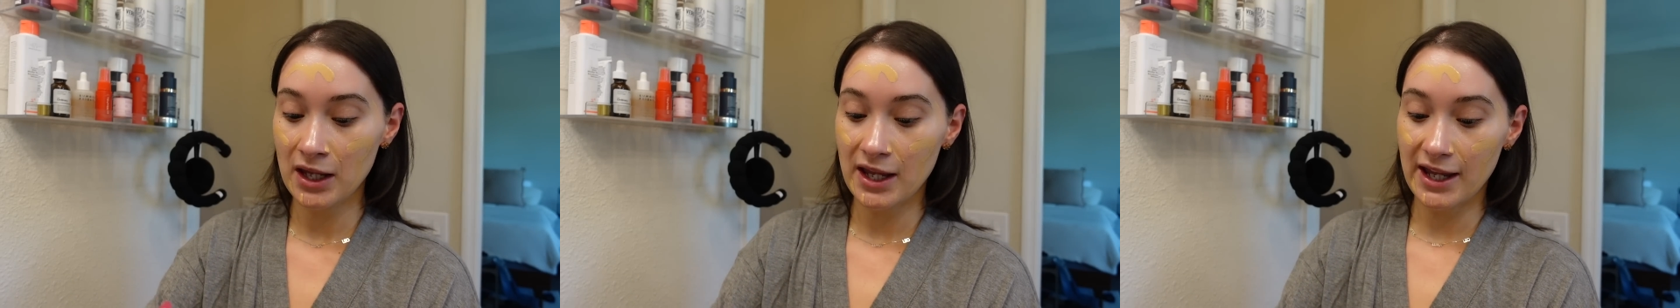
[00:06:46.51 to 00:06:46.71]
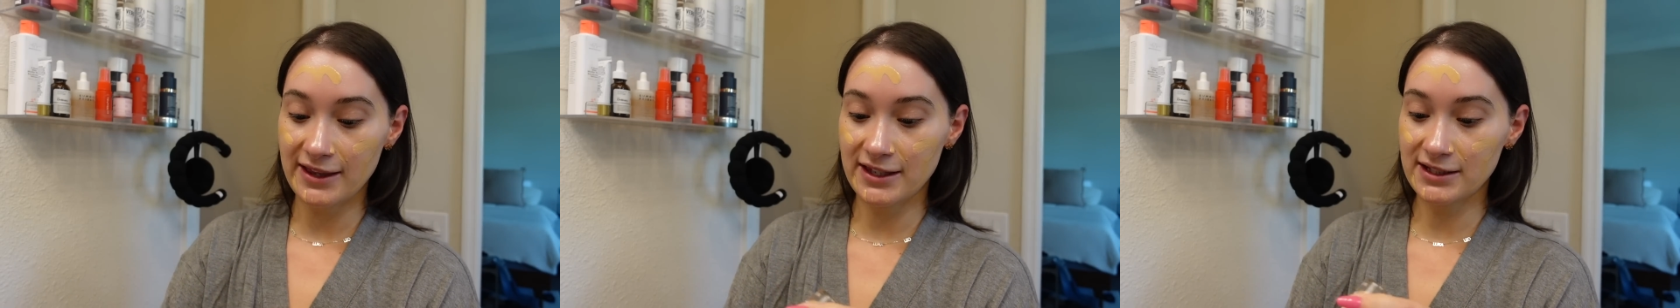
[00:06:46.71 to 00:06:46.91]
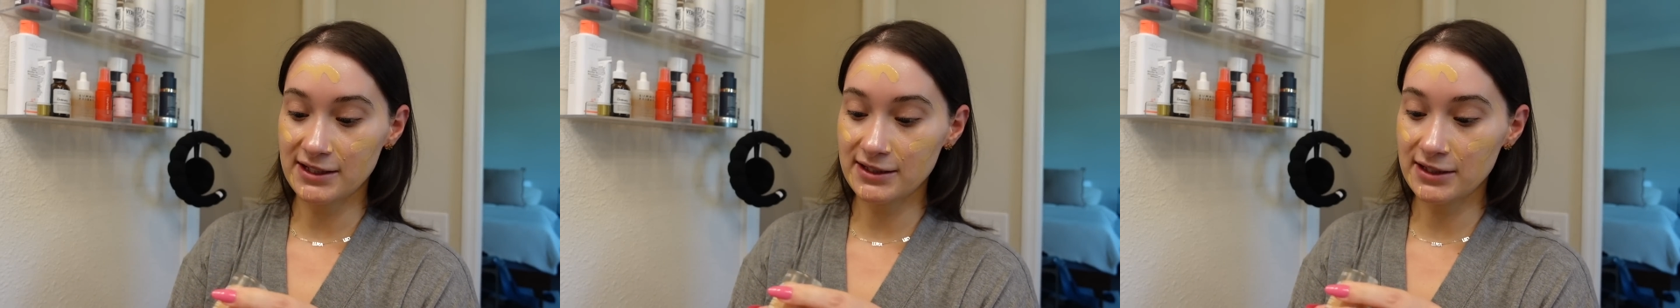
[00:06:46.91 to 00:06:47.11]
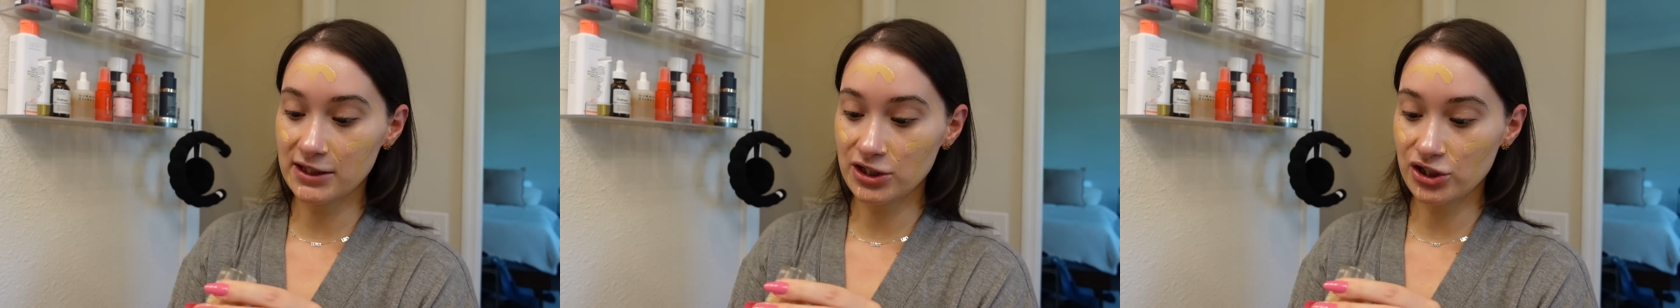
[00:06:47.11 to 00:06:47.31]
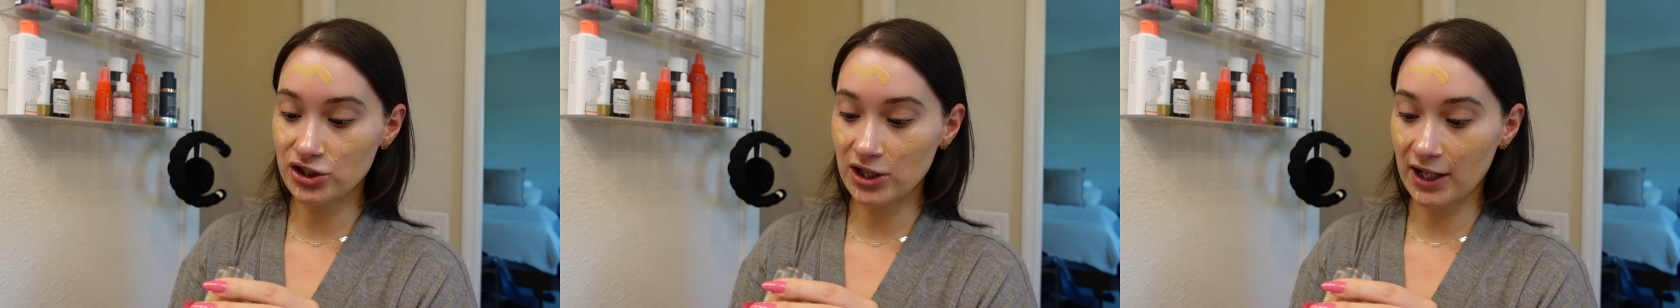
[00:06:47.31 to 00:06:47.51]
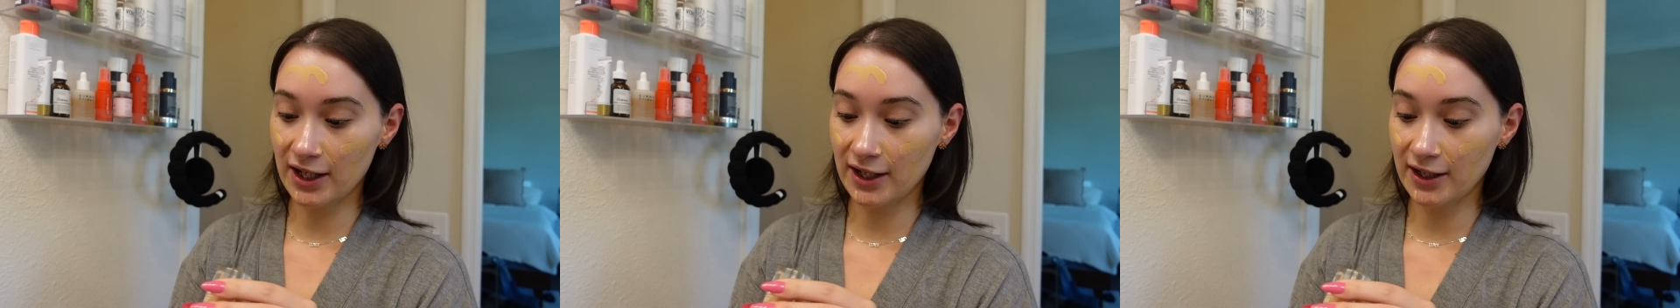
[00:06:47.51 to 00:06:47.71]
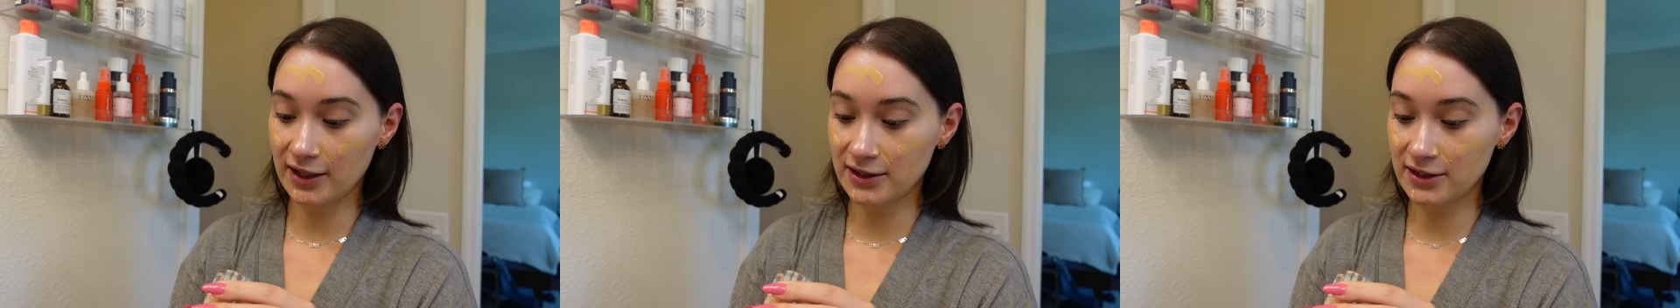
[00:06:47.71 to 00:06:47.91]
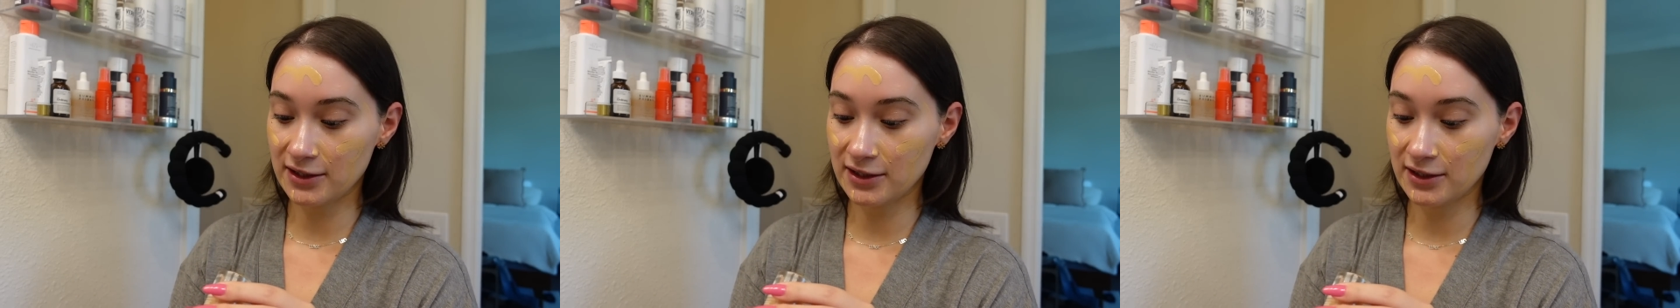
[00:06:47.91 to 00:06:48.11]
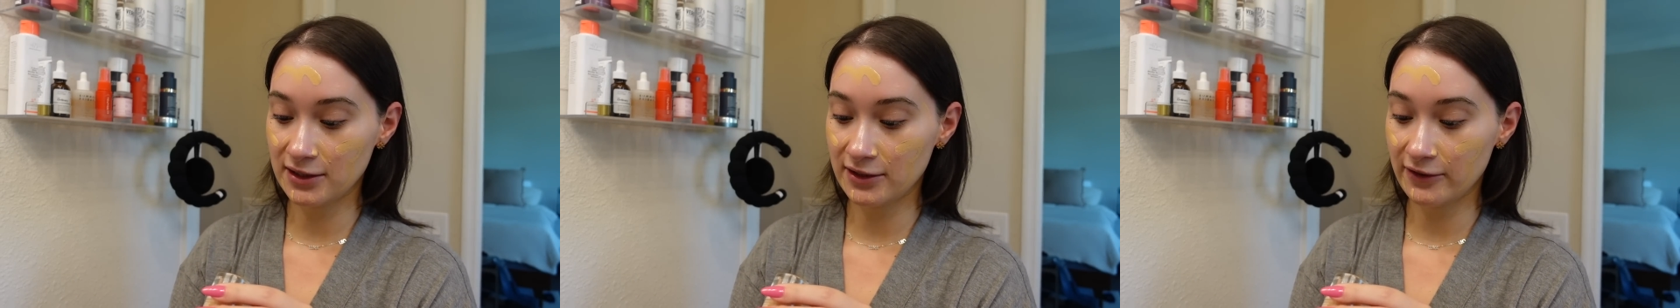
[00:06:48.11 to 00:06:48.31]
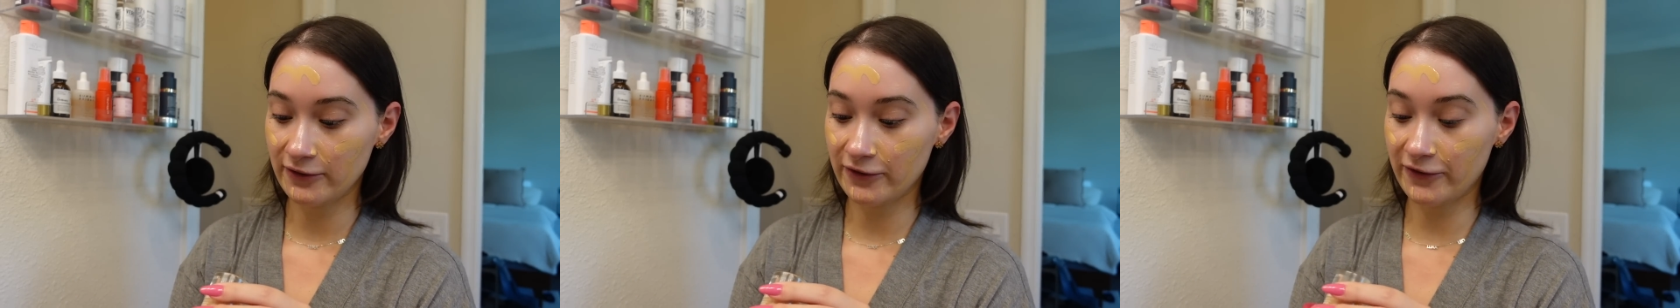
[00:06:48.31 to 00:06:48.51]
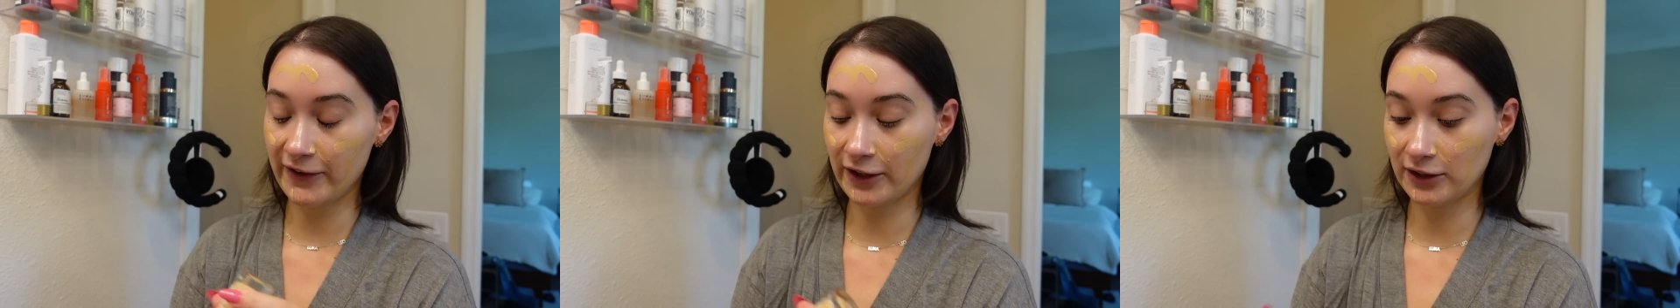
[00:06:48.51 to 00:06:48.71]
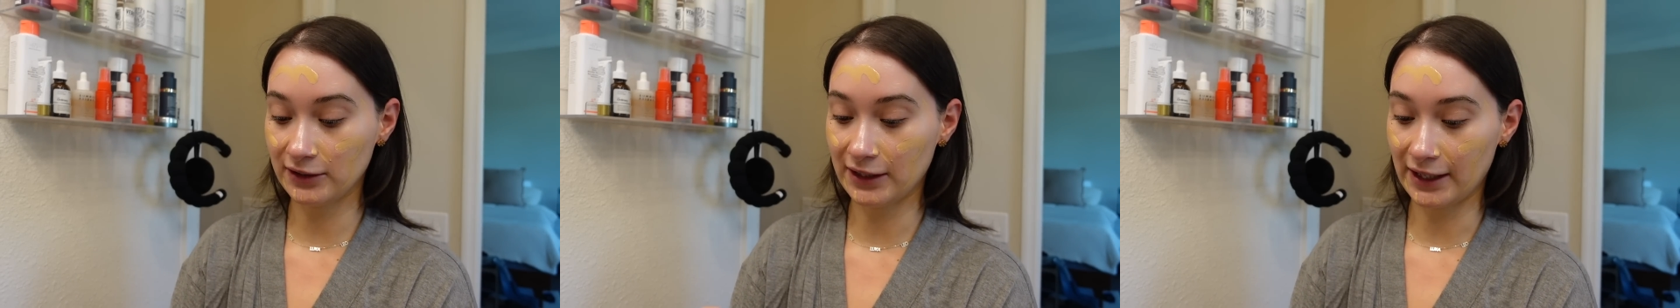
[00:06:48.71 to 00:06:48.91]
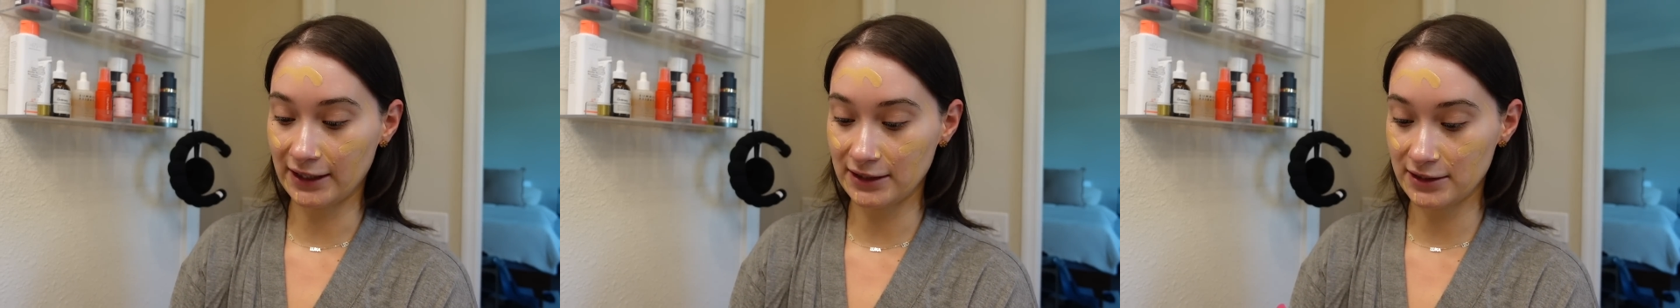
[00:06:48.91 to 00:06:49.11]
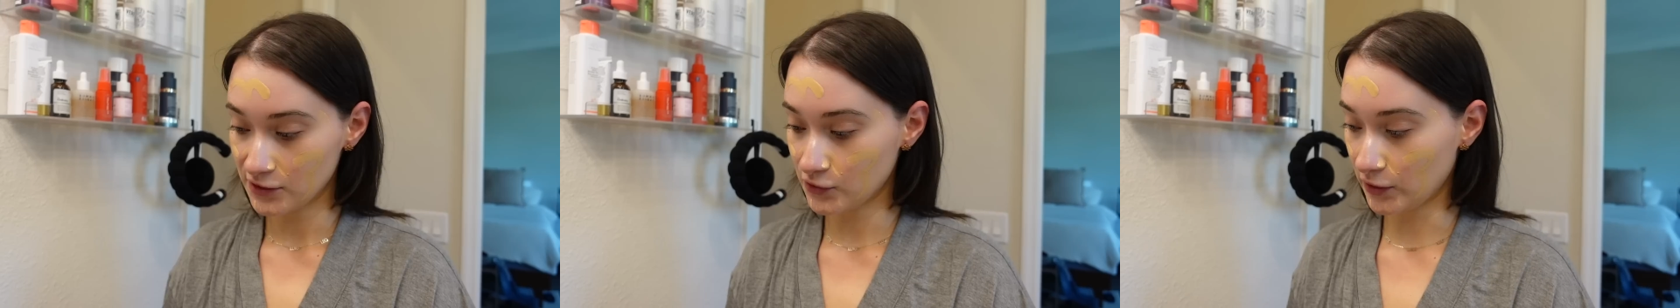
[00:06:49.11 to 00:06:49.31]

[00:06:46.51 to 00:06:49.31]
And this is in the shade Fair Light.